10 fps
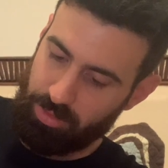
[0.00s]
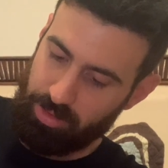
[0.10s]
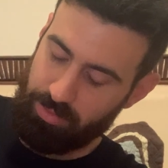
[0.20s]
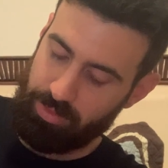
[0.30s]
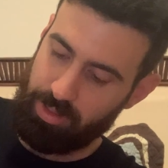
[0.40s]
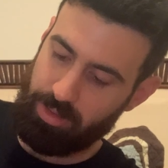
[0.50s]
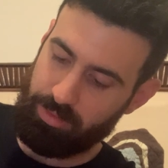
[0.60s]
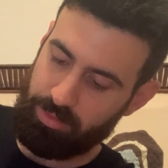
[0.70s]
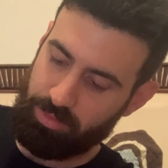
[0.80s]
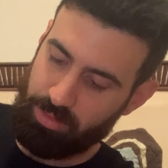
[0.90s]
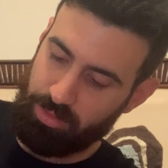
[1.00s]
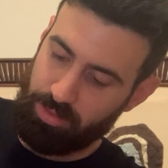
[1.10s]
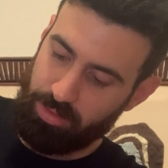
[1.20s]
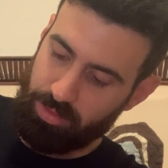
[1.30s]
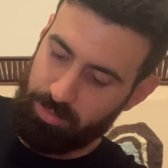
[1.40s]
And then
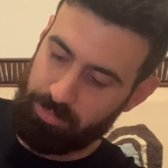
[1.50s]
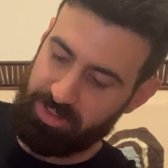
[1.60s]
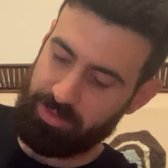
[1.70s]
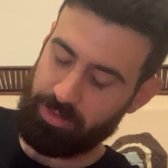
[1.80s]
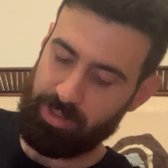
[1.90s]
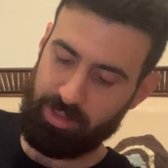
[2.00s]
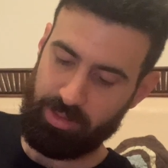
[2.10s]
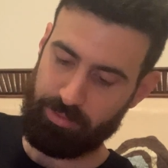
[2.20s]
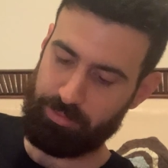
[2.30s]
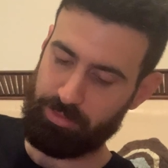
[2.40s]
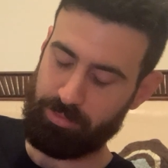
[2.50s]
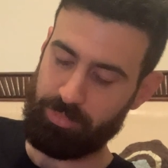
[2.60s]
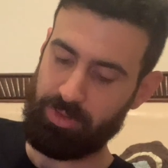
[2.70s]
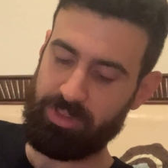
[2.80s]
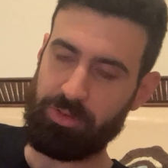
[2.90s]
I'm still not going to have room,
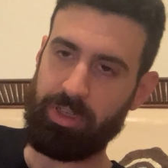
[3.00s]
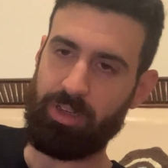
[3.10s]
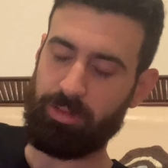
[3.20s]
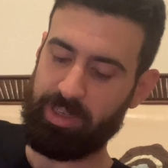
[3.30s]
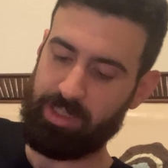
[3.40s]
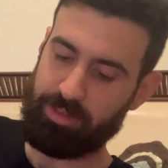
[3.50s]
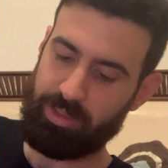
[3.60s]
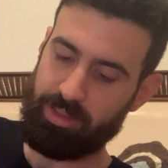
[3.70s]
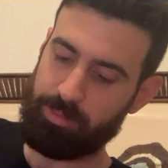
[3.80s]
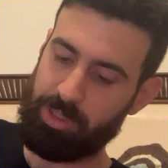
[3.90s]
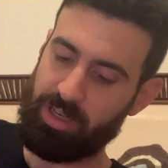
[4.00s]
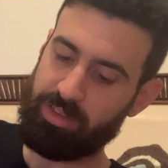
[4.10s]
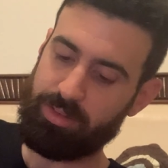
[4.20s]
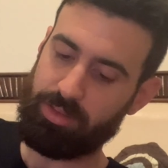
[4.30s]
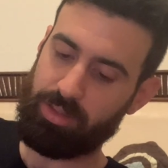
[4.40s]
but it's okay to write outside of the box.